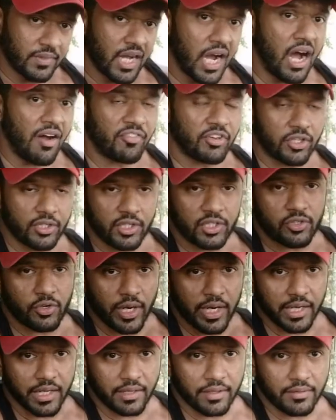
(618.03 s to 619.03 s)
after the
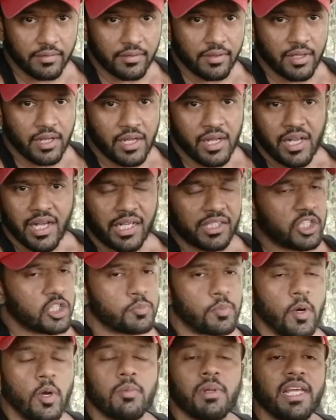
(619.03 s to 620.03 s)
training. This is
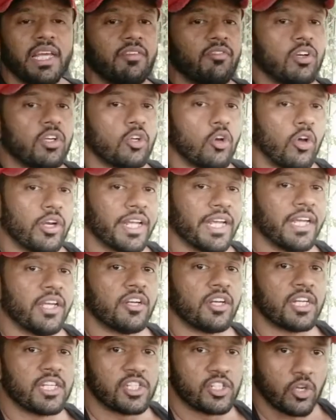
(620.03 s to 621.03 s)
probably even going to
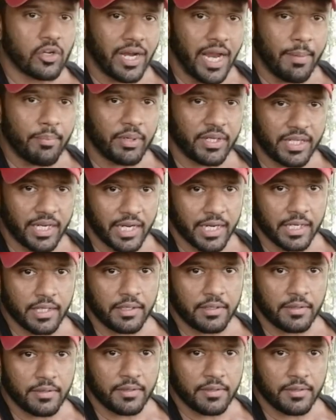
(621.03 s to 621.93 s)
increase your appetite.